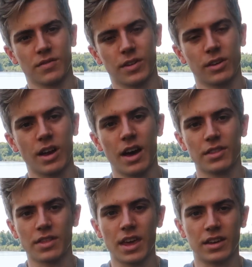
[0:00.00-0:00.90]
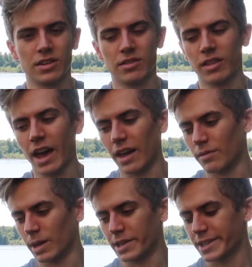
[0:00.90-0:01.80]
and figured out that they can do
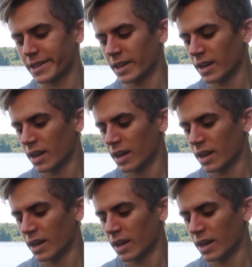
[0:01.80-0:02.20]
that, which